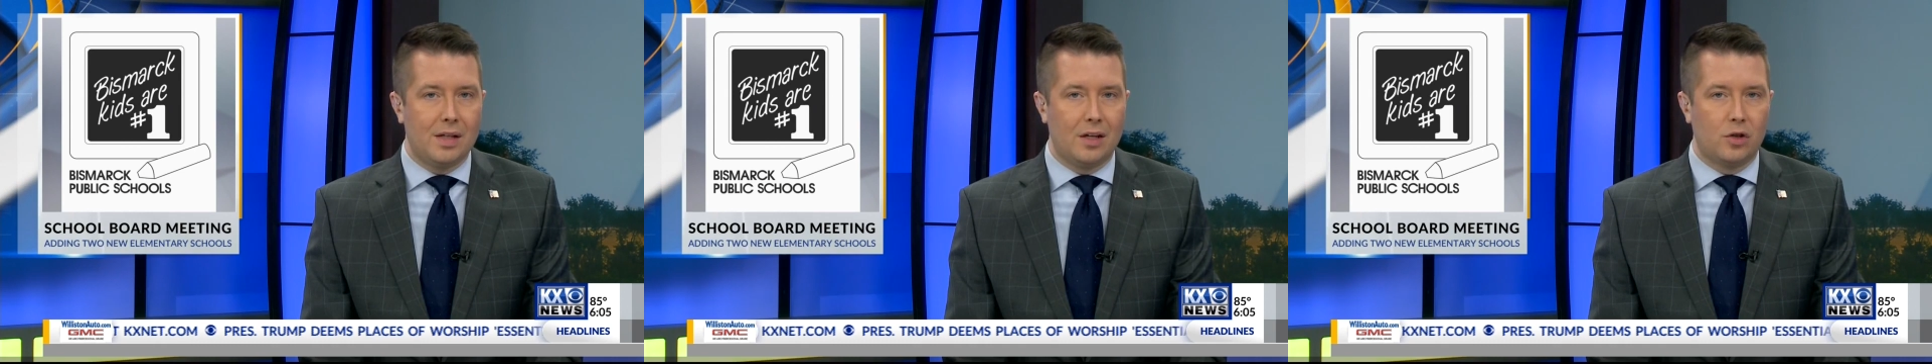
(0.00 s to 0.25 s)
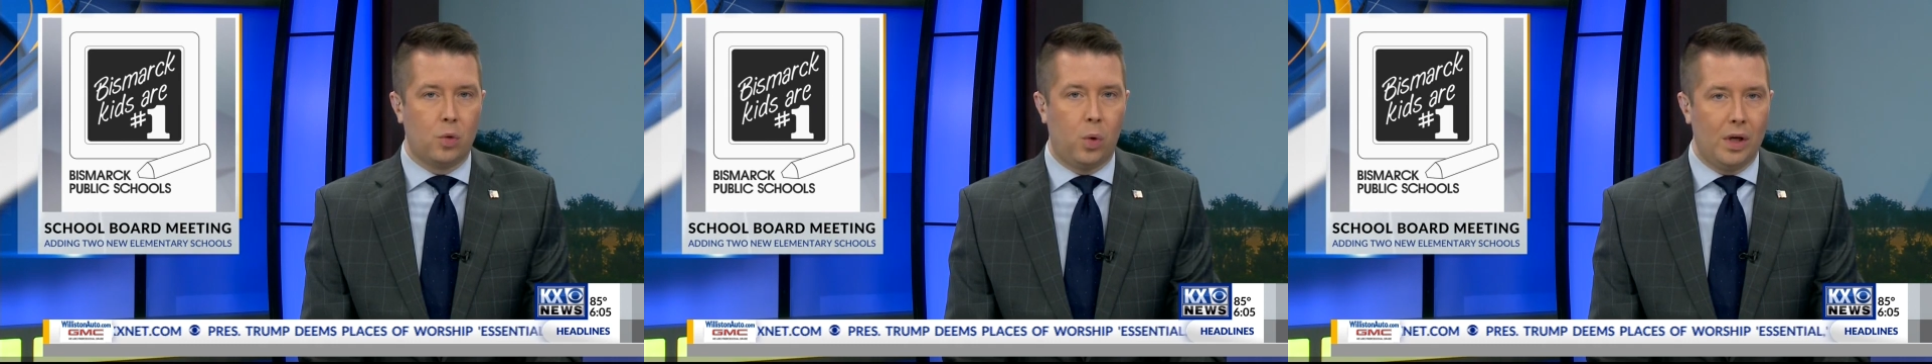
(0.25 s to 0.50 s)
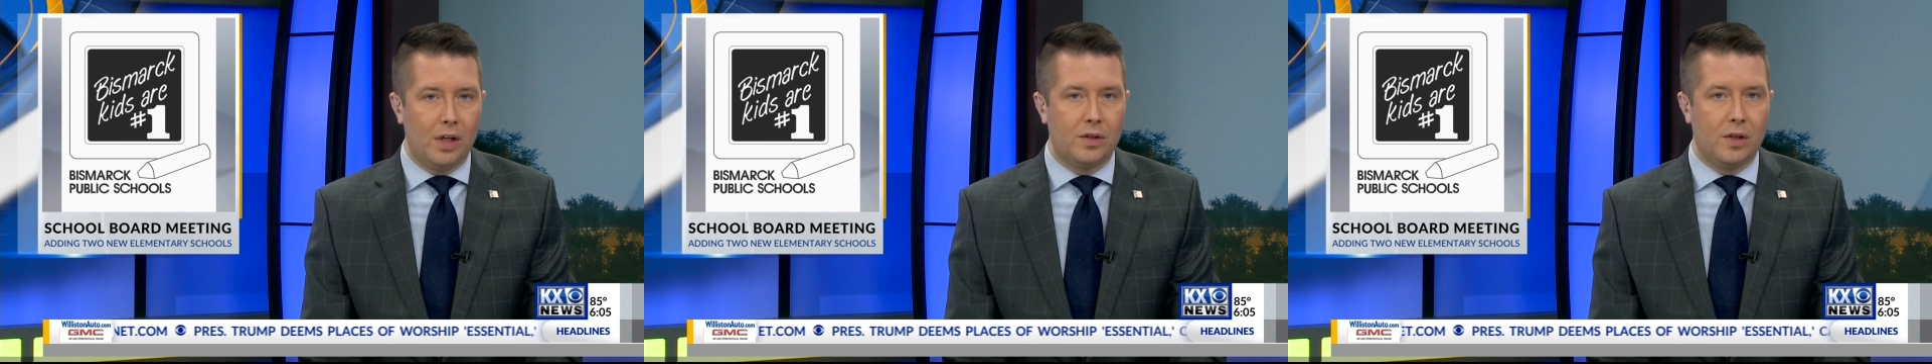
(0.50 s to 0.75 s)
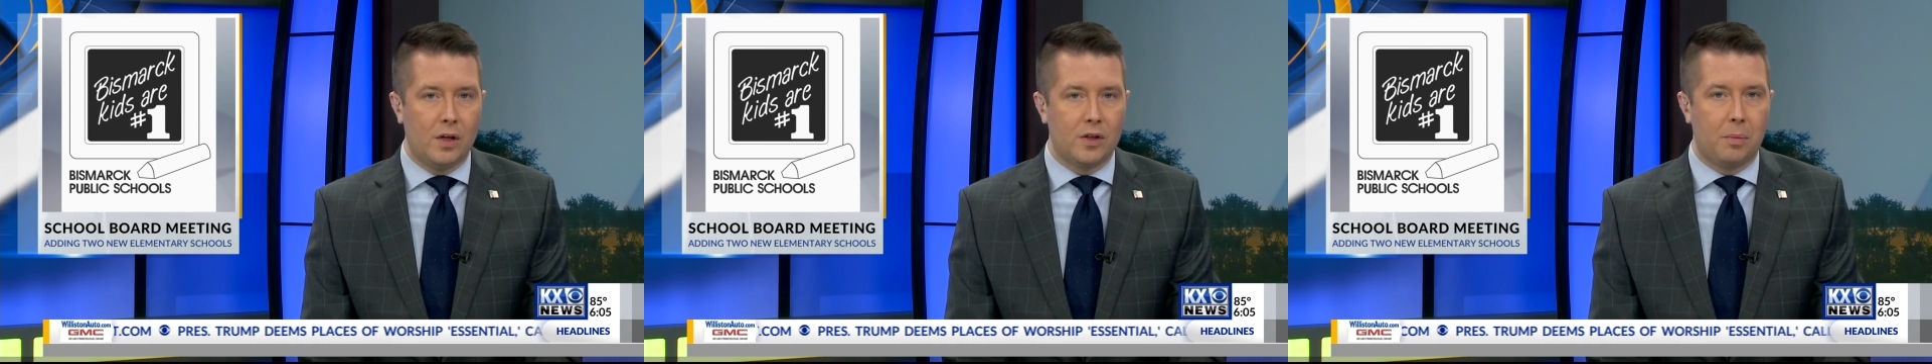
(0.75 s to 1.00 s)
has
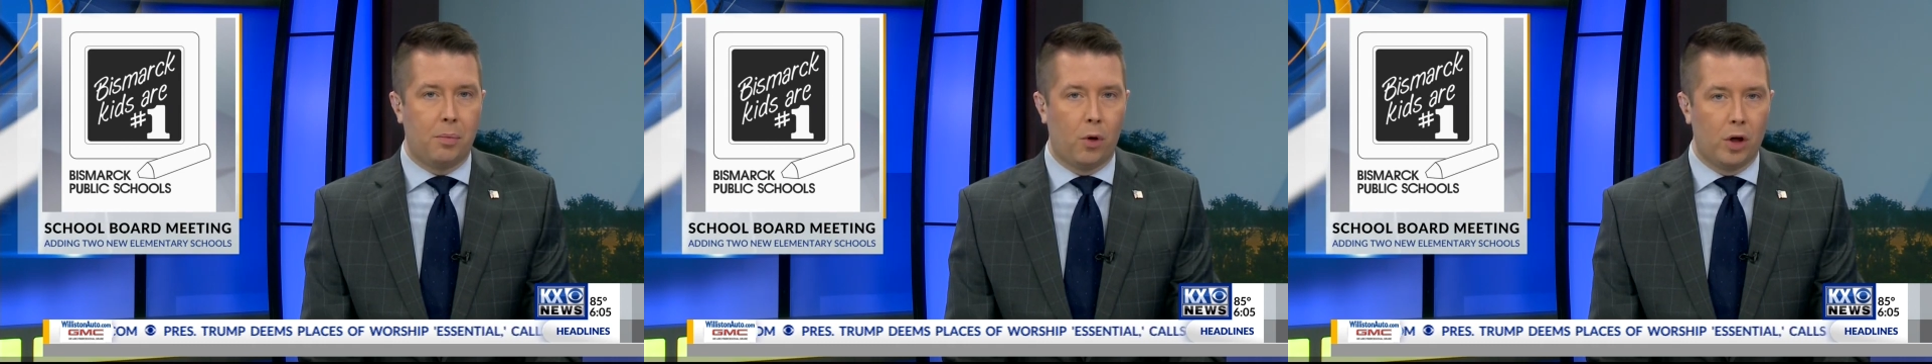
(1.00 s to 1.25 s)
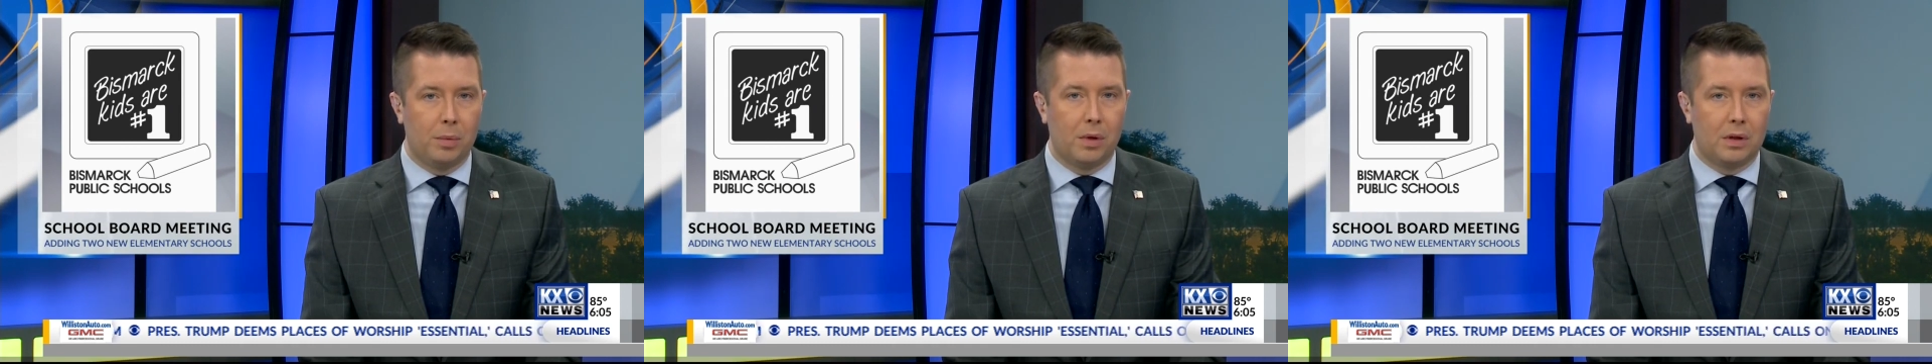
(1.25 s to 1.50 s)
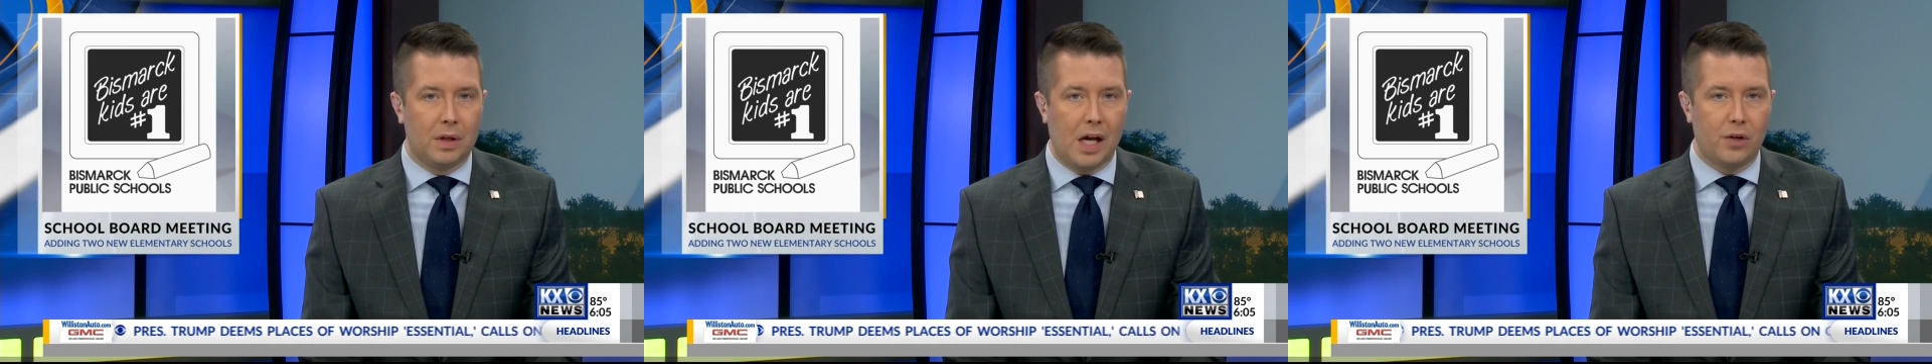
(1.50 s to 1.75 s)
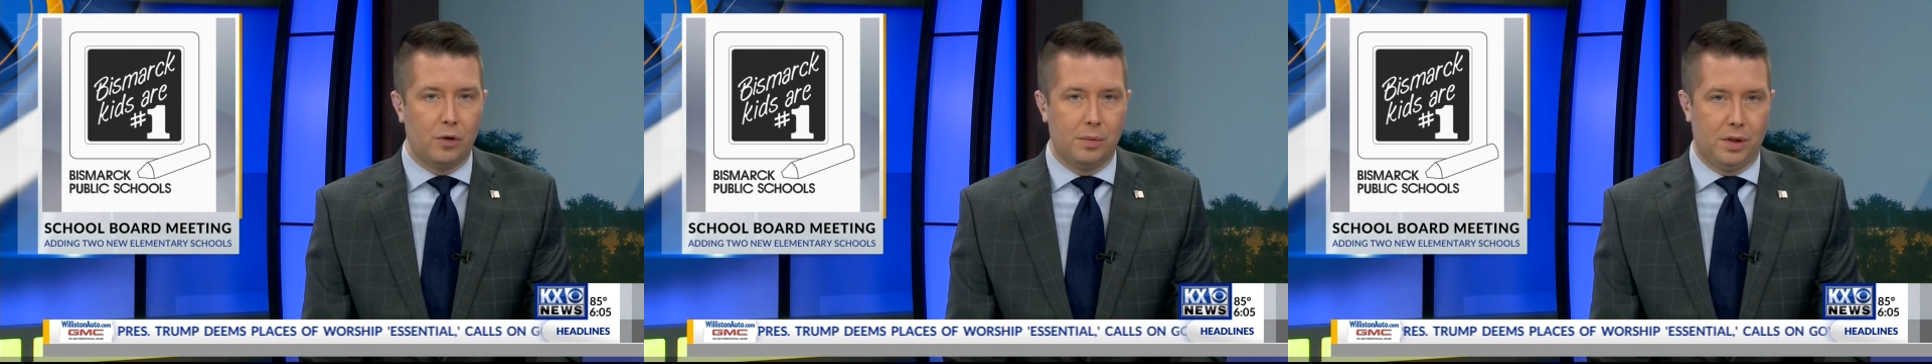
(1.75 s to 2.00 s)
26 portable
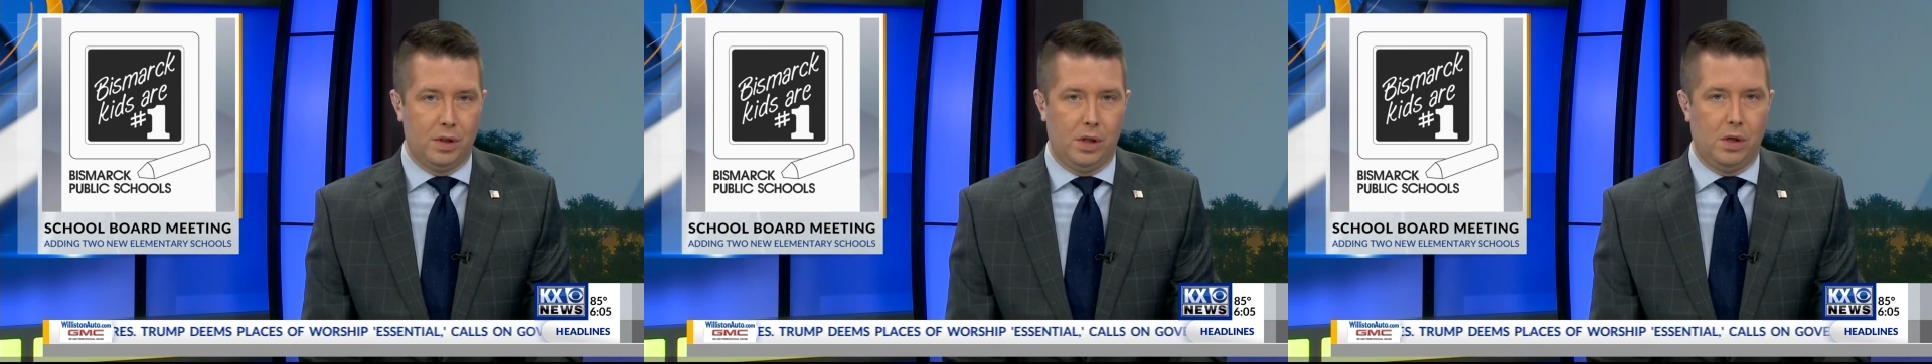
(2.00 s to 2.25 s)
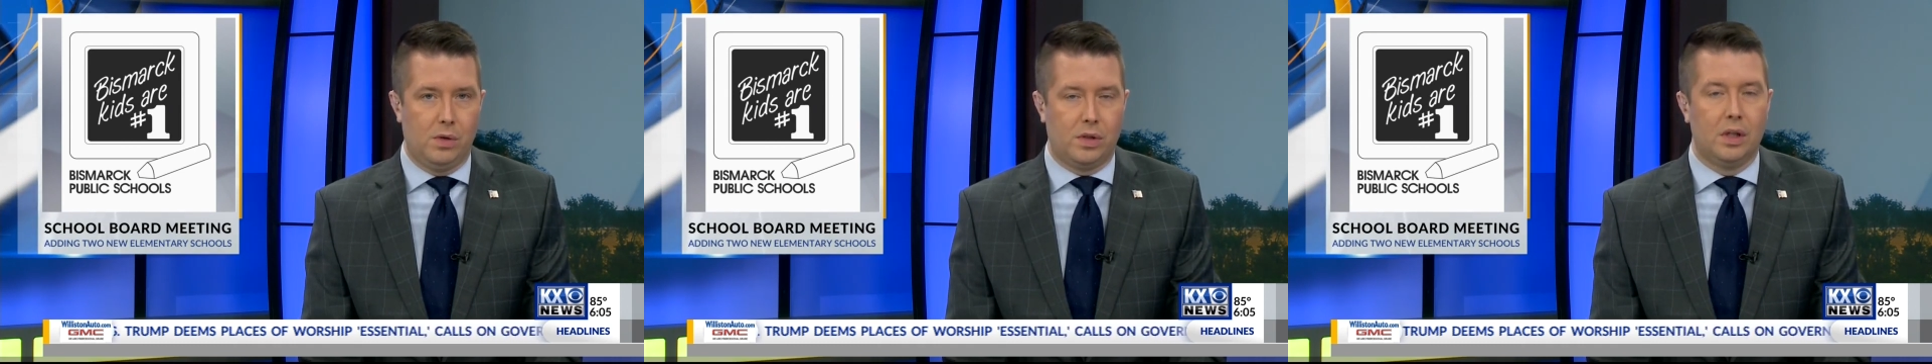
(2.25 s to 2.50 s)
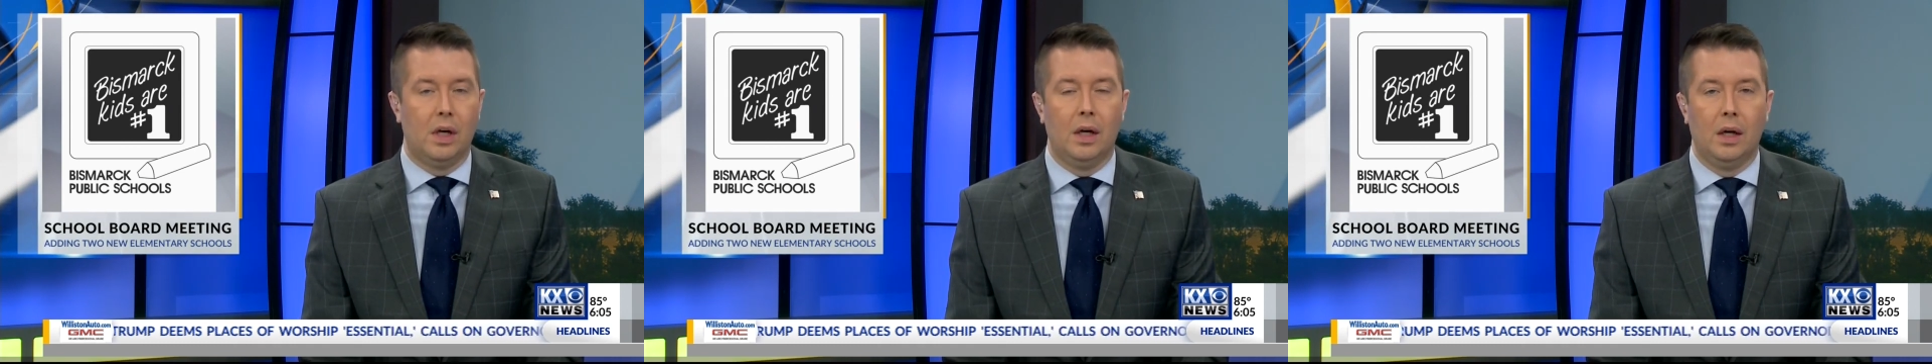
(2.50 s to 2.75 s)
classrooms in use.